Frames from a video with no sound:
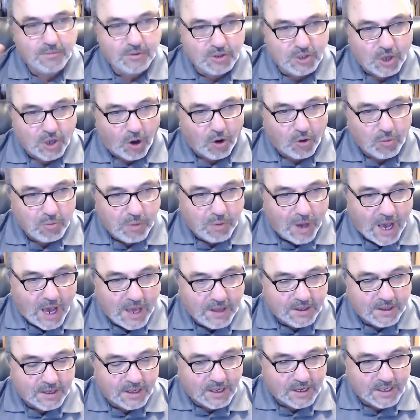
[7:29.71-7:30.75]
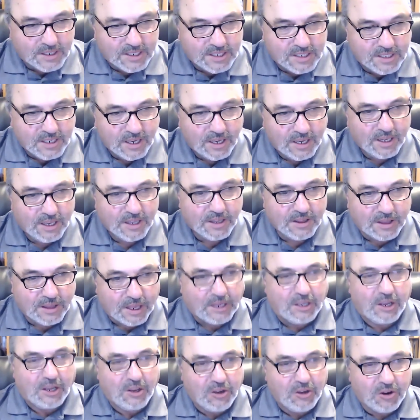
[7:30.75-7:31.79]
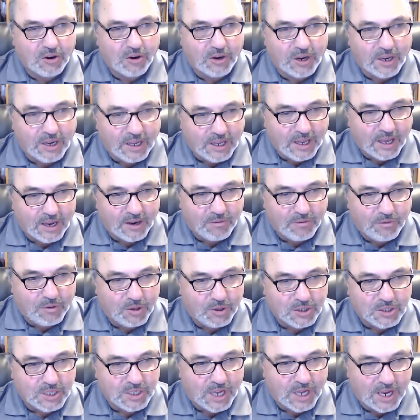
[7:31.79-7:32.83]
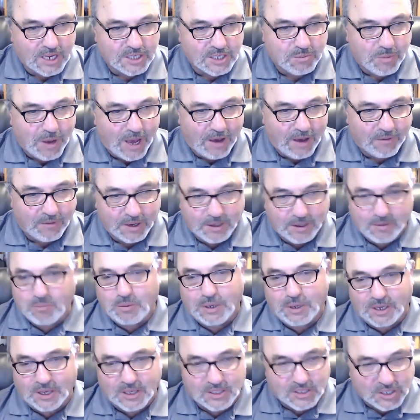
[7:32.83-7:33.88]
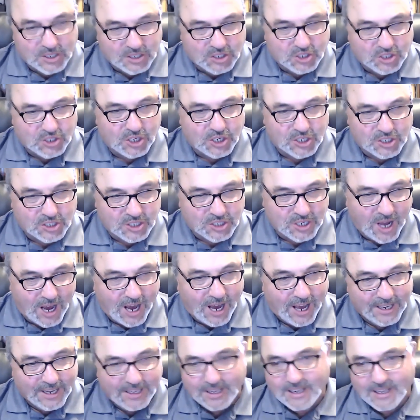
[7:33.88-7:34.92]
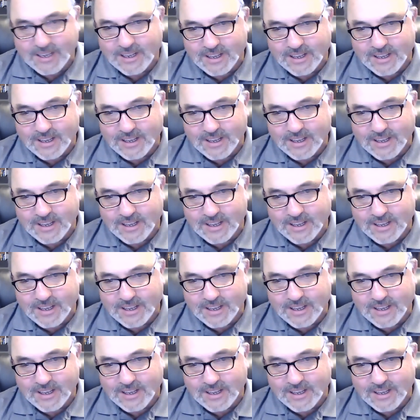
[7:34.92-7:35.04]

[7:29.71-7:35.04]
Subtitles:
don't buy this thinking you're going to get a full-size Mavic, because it's just not.